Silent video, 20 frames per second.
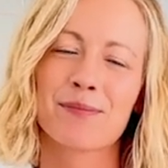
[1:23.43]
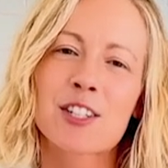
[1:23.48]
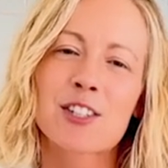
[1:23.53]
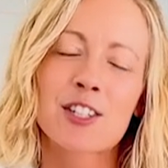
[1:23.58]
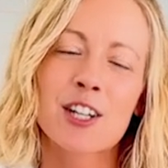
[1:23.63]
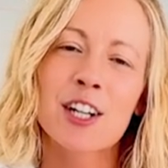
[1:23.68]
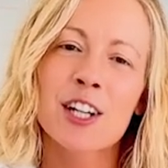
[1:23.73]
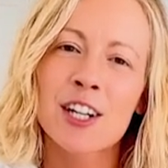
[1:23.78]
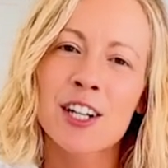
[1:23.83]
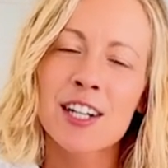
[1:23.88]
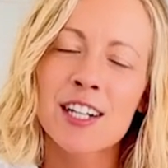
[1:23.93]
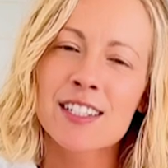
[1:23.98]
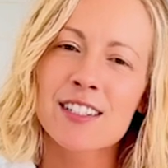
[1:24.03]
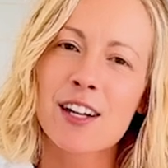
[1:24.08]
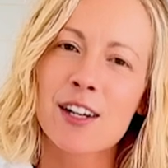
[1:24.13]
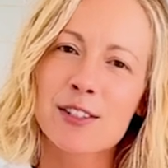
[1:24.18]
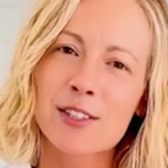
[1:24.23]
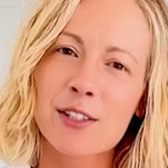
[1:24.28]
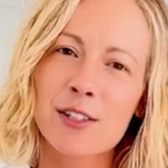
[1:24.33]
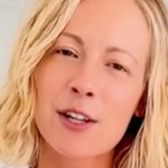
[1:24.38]
Sugar is
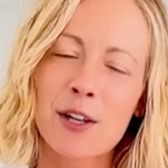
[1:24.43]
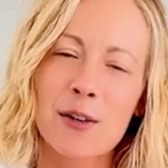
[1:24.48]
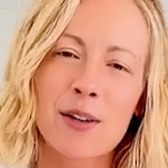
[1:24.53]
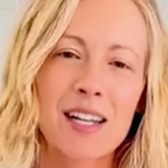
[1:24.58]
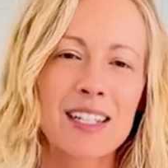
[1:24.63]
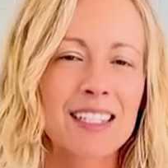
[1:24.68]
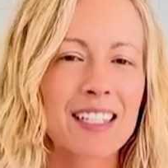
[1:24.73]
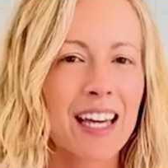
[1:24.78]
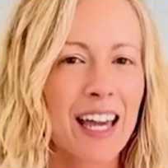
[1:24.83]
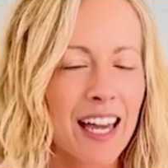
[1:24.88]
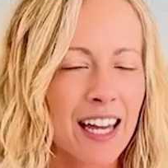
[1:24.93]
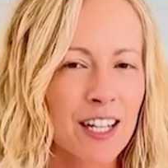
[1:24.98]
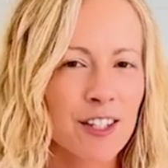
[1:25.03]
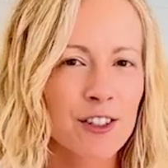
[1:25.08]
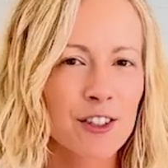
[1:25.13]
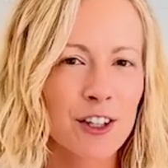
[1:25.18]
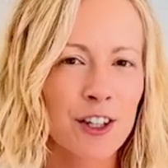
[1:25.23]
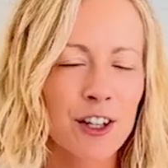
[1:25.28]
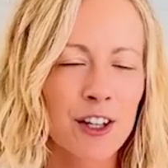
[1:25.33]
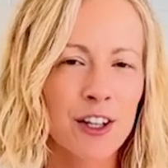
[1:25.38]
also known as
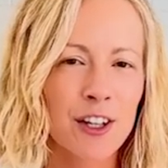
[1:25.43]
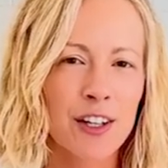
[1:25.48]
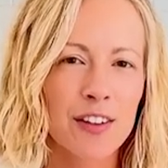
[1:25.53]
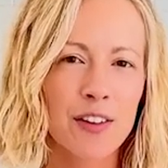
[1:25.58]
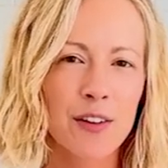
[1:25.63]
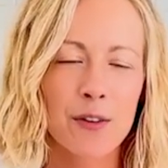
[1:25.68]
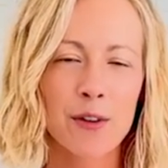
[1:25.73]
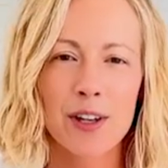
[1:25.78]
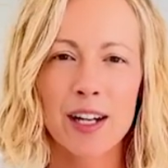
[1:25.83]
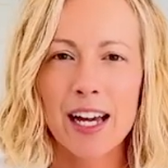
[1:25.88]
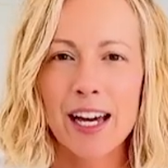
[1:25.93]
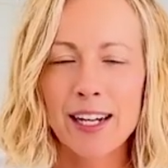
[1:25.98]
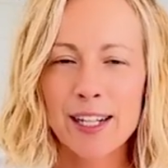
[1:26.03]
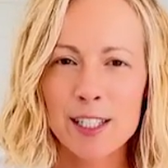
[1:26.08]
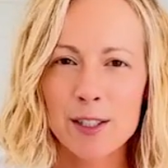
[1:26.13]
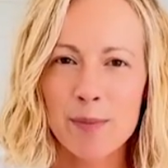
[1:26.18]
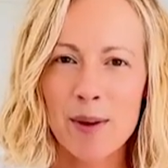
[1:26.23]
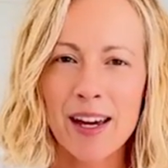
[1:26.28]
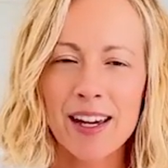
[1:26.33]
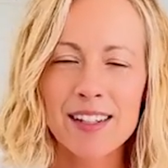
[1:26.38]
cane sugar in the
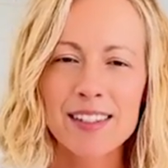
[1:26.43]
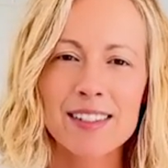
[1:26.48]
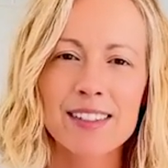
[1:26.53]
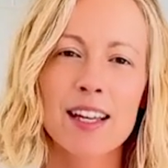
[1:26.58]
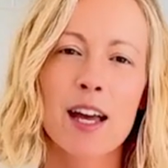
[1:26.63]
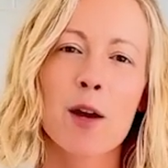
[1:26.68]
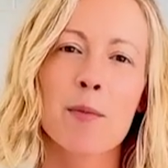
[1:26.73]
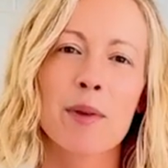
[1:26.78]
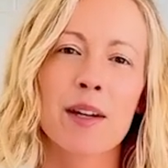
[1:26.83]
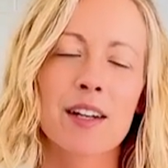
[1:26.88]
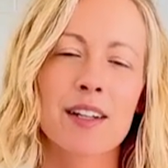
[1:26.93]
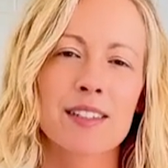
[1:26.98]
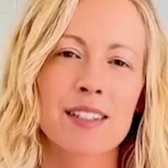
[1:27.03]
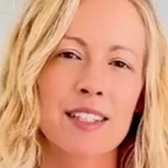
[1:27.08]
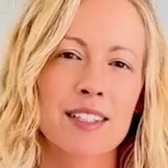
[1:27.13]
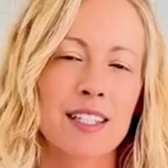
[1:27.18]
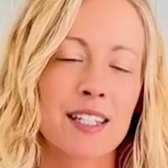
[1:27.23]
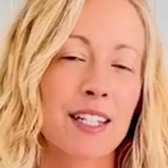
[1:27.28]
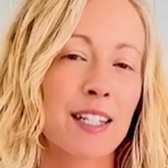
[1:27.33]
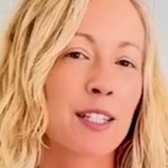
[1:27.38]
organic space because
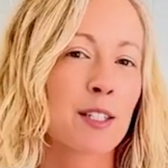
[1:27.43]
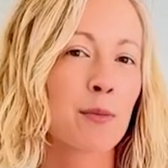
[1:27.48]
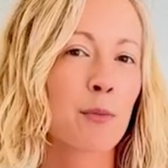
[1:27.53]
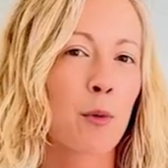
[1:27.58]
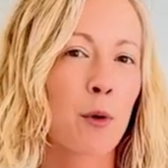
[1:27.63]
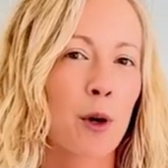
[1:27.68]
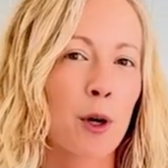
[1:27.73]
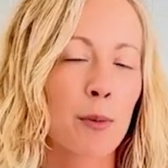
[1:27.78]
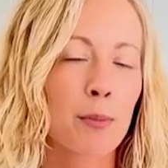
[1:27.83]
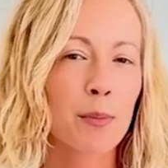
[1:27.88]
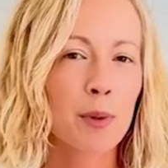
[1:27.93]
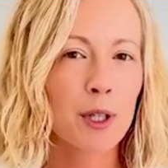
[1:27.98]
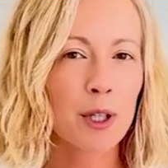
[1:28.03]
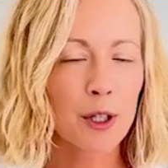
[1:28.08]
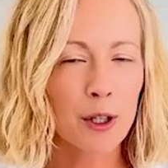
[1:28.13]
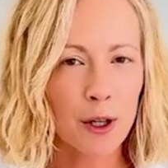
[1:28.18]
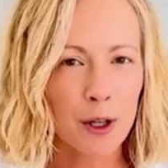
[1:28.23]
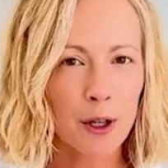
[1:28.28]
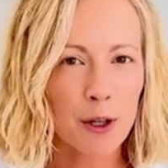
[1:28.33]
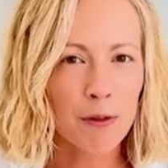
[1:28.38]
it's in its more
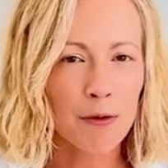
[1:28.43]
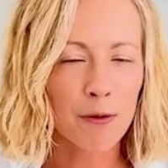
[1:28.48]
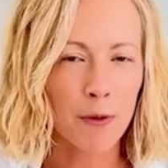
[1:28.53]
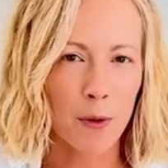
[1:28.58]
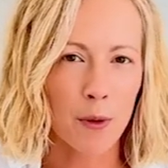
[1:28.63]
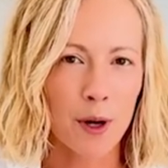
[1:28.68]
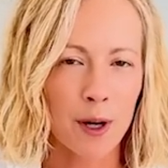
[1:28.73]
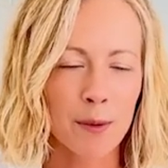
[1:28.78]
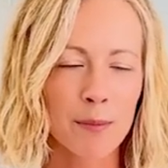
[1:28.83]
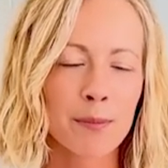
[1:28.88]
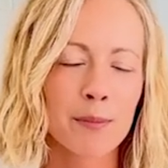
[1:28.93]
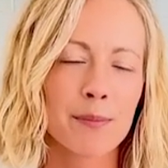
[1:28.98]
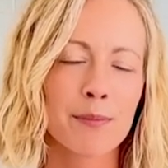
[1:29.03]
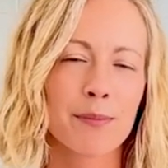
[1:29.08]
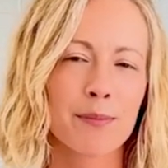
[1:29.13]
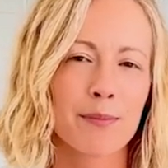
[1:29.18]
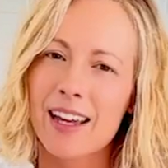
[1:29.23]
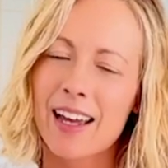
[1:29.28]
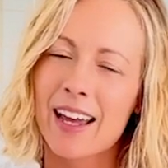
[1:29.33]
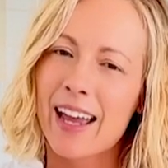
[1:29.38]
pure form.
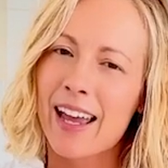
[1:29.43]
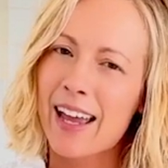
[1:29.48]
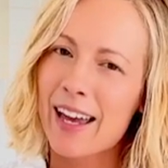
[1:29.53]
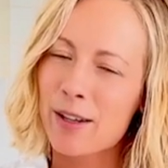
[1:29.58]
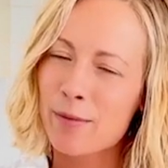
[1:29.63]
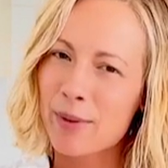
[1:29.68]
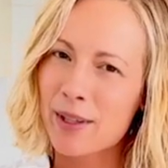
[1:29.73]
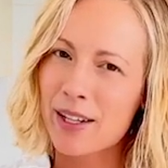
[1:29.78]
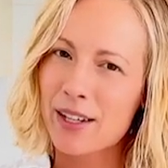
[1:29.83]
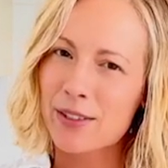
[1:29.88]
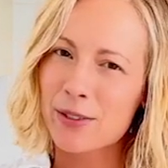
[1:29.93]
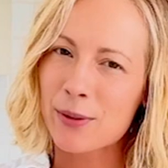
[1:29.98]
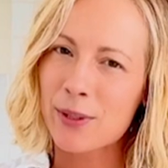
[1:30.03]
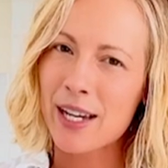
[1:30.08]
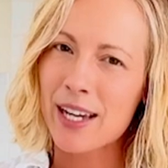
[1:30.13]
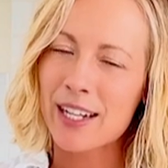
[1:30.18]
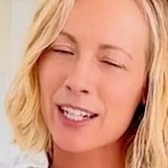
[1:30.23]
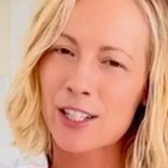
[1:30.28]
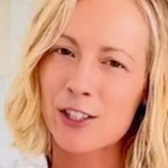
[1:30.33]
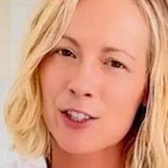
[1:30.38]
And because
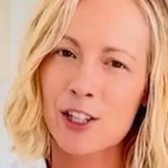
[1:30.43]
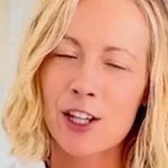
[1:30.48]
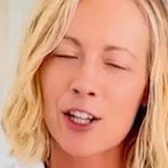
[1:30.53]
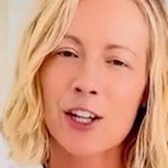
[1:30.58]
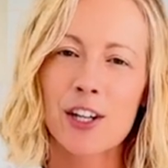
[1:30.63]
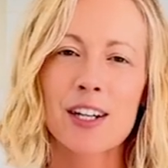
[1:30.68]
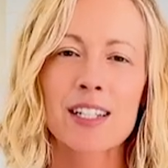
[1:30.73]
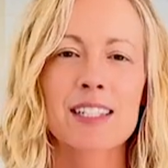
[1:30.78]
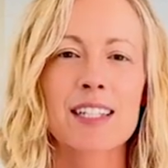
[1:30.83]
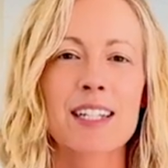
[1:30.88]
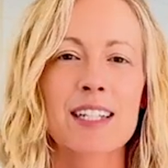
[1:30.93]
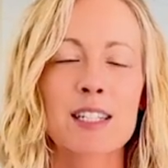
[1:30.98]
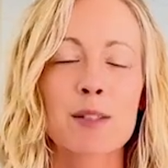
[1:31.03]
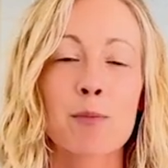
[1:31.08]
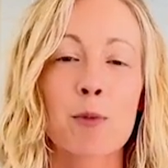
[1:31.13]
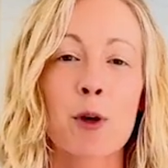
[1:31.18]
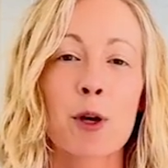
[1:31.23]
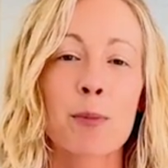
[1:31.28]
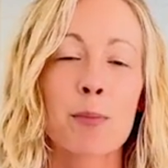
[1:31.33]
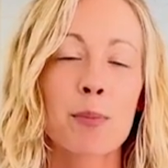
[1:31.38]
organic sugar is in
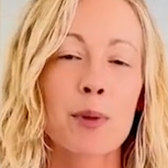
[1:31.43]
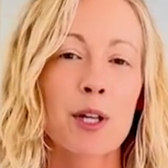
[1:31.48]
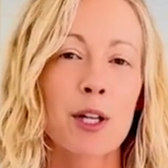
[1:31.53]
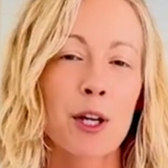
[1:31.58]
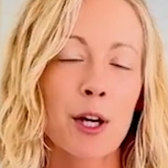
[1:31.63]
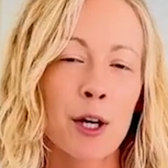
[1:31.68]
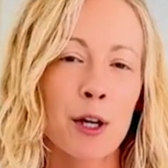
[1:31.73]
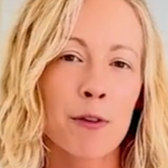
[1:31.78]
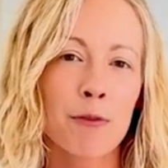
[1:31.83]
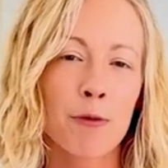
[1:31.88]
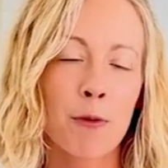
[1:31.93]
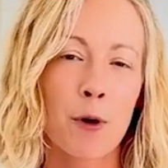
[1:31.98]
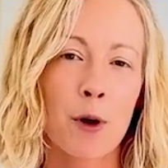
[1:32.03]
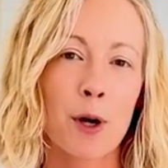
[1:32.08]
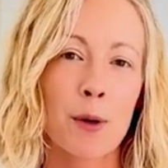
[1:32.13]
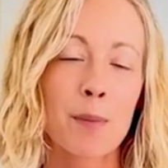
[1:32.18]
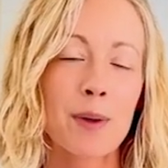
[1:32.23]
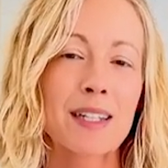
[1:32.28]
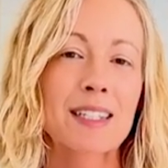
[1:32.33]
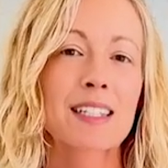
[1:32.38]
its more pure
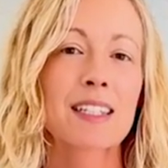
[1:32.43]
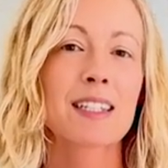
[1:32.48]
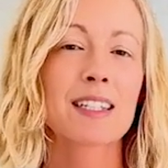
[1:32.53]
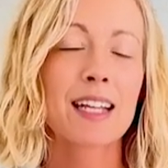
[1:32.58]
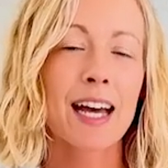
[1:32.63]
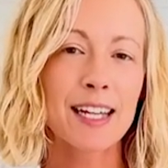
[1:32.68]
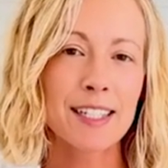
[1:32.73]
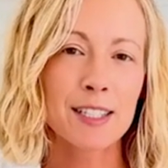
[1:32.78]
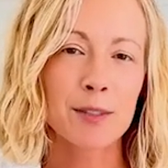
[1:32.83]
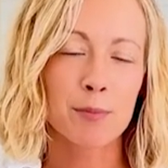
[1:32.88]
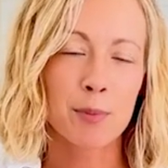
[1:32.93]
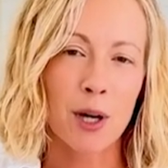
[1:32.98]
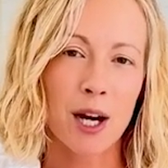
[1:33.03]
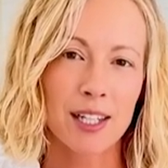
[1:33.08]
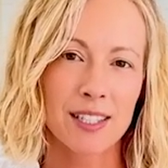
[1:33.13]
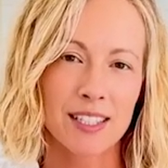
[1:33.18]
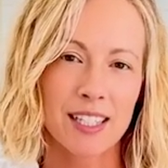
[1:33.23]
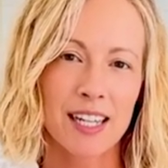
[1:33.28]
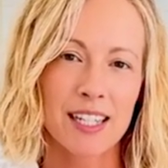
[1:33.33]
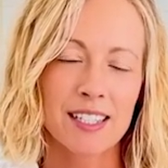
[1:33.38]
form, it's less
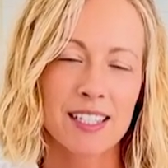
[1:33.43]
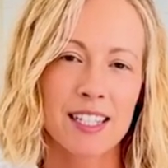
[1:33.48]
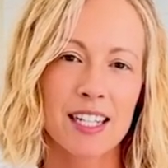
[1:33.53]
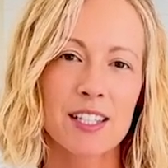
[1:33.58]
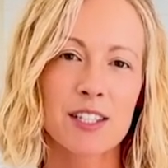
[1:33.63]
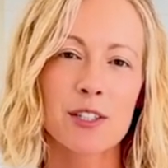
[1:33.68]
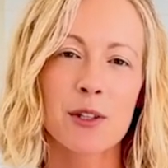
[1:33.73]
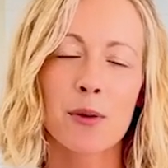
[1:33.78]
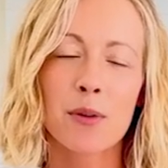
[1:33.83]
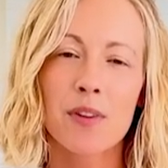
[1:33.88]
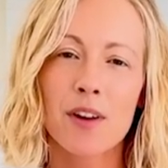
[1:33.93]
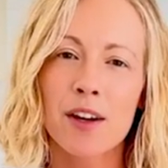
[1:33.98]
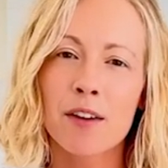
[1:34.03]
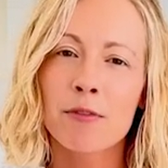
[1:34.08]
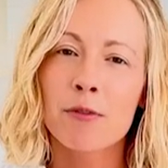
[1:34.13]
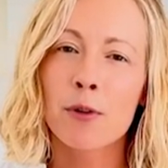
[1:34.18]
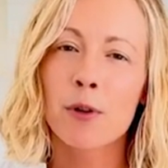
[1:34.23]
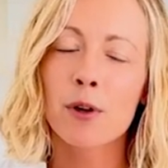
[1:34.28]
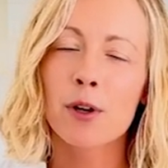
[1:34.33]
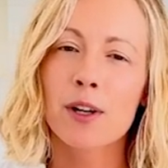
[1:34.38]
processed. And so
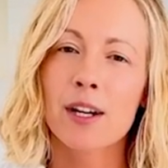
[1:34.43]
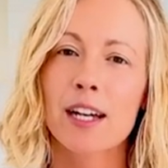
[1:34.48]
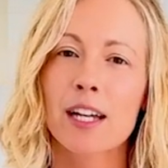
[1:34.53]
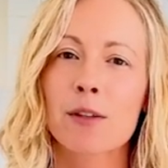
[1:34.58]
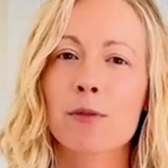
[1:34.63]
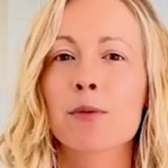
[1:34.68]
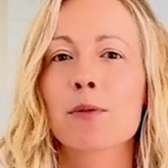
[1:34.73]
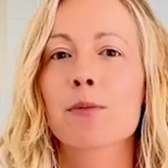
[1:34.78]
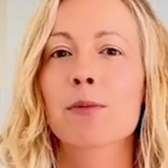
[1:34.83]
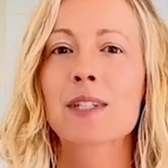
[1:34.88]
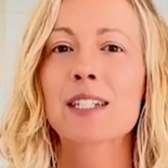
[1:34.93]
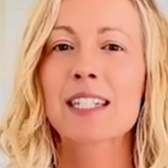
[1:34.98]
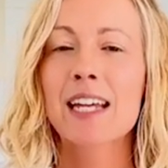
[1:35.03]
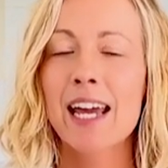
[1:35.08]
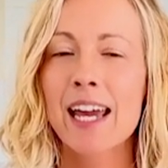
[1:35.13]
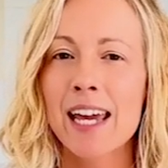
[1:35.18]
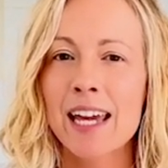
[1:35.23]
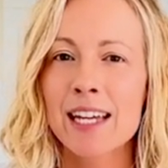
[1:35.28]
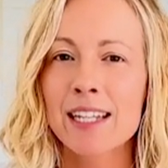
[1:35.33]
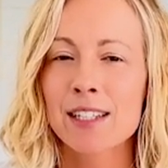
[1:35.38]
therefore it
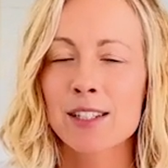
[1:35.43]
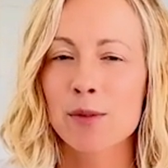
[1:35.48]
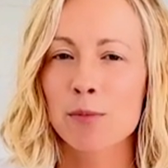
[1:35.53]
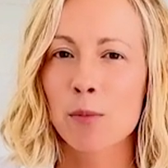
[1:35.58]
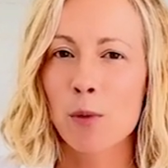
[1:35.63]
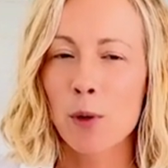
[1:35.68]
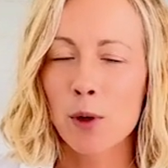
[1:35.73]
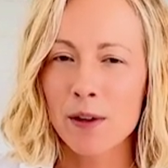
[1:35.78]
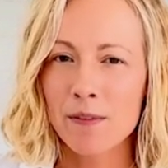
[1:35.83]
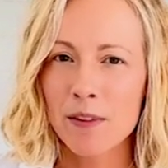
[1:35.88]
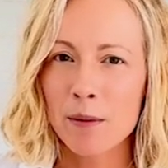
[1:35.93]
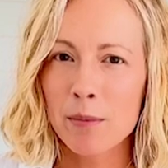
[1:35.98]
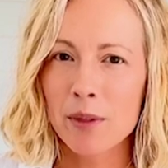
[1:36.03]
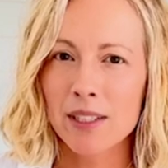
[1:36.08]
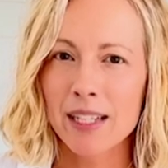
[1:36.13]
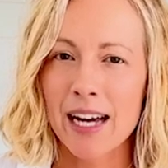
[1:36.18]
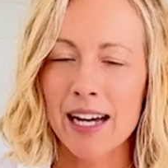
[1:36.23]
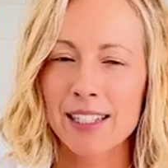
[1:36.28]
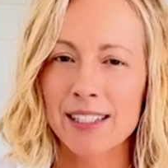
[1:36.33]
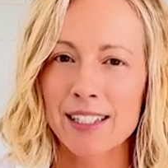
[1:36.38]
retains more of the
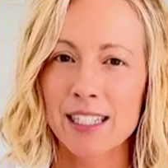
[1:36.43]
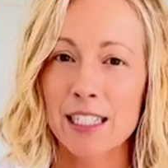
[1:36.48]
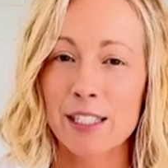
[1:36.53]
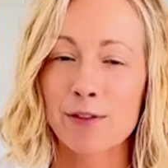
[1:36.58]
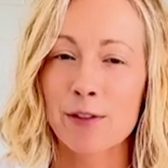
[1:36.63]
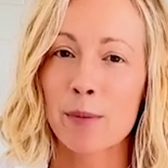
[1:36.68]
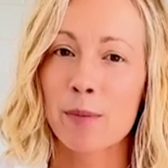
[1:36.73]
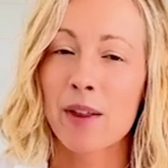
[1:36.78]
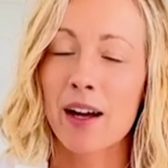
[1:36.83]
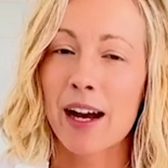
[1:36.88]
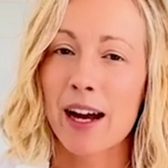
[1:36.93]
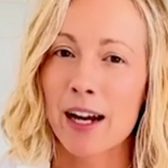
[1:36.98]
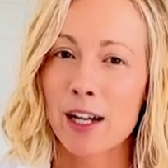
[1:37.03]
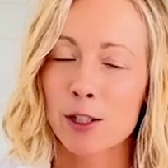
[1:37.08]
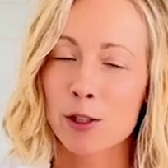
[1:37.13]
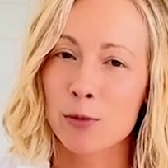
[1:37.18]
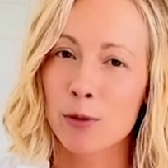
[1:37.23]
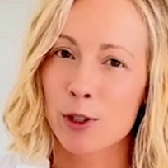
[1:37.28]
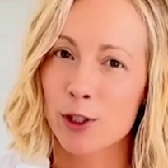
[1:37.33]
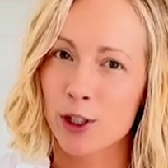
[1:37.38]
molasses from the
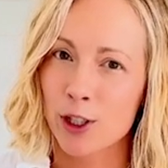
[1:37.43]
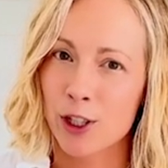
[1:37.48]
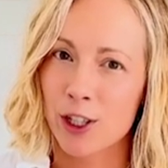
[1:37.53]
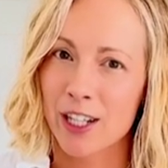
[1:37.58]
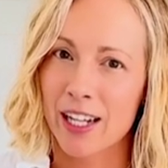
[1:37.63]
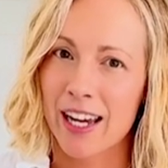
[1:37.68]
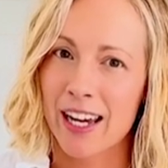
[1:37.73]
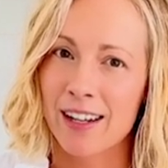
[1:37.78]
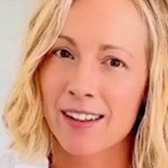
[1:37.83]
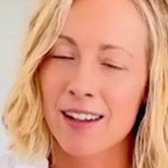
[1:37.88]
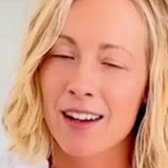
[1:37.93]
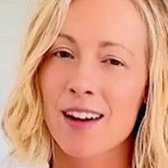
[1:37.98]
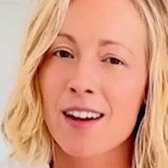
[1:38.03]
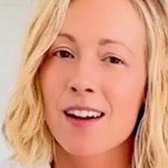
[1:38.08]
actual sugar cane.